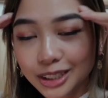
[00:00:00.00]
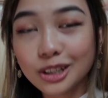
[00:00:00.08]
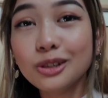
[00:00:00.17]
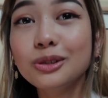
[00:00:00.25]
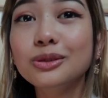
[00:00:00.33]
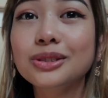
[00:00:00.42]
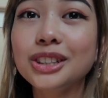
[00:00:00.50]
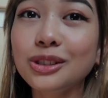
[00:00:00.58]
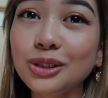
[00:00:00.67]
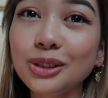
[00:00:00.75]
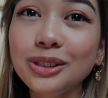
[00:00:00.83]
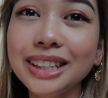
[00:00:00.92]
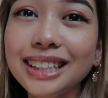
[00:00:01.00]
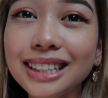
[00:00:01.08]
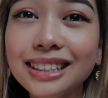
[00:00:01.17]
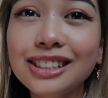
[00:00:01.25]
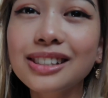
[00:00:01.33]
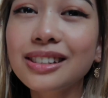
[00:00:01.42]
you know, you
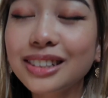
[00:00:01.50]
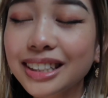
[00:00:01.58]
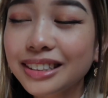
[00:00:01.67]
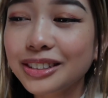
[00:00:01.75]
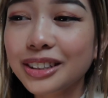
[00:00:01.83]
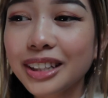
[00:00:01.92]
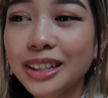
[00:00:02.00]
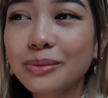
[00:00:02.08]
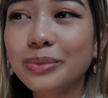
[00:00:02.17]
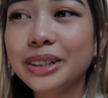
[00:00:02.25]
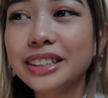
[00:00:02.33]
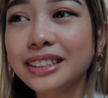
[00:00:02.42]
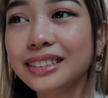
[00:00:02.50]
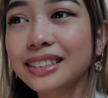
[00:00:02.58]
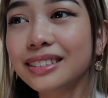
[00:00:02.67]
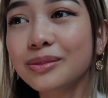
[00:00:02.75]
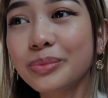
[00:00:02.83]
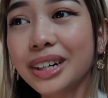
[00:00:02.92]
needed to start it early, but
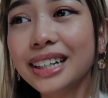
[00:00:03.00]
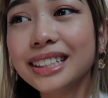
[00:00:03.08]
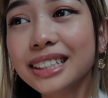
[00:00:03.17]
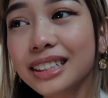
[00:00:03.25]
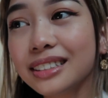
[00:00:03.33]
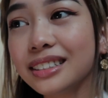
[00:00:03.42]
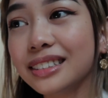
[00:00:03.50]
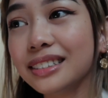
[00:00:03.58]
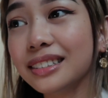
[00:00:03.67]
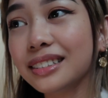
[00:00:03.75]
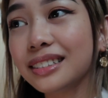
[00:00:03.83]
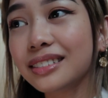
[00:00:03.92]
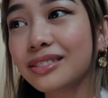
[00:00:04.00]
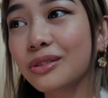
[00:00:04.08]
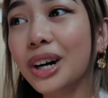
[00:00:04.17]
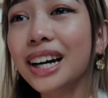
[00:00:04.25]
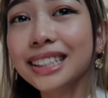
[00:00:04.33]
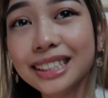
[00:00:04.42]
I didn't.
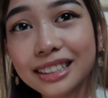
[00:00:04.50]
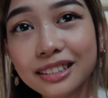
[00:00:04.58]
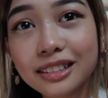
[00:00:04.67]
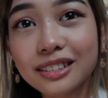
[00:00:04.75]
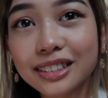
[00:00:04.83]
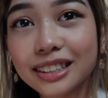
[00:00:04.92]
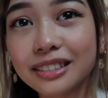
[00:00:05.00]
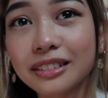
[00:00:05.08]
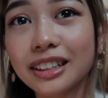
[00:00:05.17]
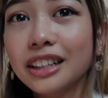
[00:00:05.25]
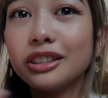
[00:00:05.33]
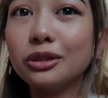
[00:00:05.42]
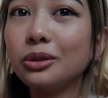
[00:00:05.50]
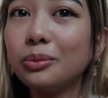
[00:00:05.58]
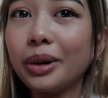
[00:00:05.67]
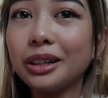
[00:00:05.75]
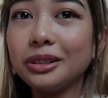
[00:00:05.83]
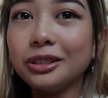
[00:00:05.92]
Well, I need to start it early. I don't know
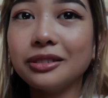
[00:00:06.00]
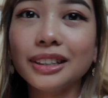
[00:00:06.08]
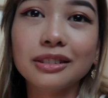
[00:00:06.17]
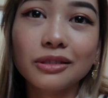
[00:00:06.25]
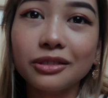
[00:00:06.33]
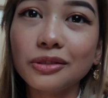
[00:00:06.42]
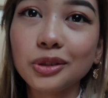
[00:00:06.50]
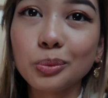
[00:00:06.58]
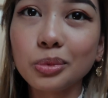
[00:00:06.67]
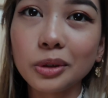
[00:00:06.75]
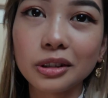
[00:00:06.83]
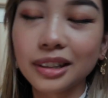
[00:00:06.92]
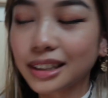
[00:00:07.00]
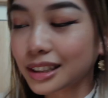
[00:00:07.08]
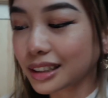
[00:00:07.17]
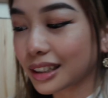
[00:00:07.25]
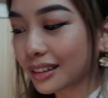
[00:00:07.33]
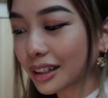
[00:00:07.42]
about you, I don't know if you
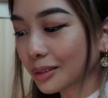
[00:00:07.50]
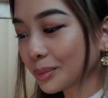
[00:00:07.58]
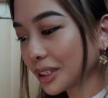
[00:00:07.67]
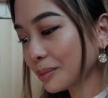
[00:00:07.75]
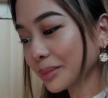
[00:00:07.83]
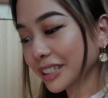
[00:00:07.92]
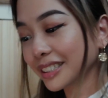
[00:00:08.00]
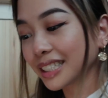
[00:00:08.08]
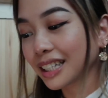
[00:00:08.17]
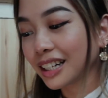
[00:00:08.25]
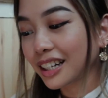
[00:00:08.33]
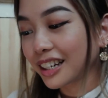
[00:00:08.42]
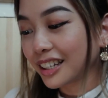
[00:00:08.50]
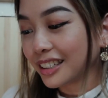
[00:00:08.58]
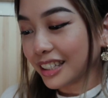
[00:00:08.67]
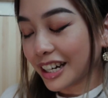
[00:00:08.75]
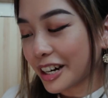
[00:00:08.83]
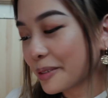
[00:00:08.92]
procrastinate like me, but
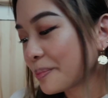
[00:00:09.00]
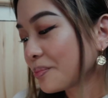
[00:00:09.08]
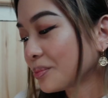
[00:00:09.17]
yeah.